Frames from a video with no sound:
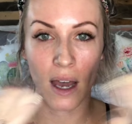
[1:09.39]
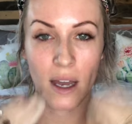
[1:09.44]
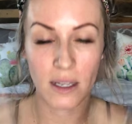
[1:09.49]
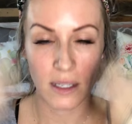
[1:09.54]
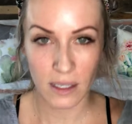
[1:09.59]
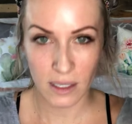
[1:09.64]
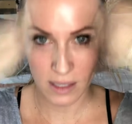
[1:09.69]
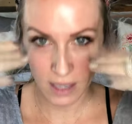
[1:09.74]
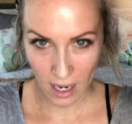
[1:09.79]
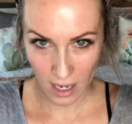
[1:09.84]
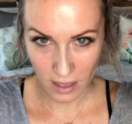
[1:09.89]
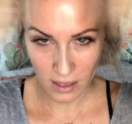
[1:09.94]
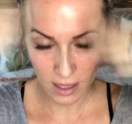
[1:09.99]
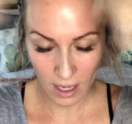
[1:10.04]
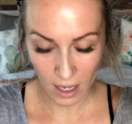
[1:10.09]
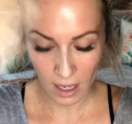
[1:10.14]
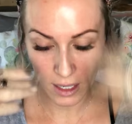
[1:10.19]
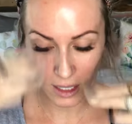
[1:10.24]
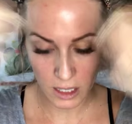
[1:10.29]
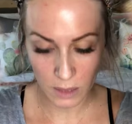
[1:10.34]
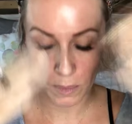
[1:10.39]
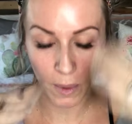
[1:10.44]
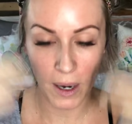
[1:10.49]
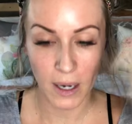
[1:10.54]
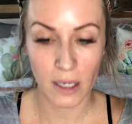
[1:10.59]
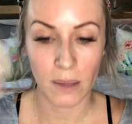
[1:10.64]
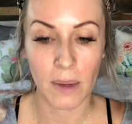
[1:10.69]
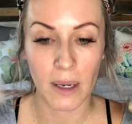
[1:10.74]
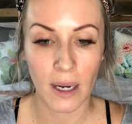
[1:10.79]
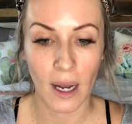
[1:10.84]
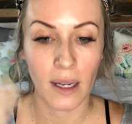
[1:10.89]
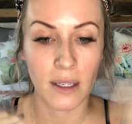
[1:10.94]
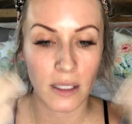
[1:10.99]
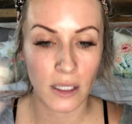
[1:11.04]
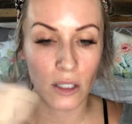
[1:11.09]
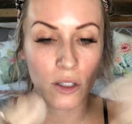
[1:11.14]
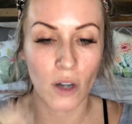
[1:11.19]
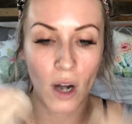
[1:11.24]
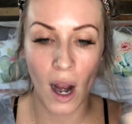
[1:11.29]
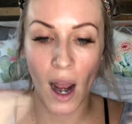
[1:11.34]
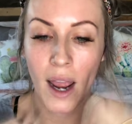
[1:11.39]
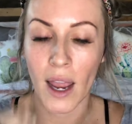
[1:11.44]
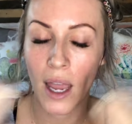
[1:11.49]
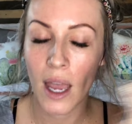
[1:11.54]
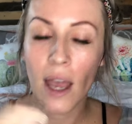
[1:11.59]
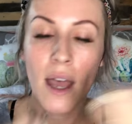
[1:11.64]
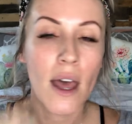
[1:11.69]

Stay Setting Spray to be nice and dry.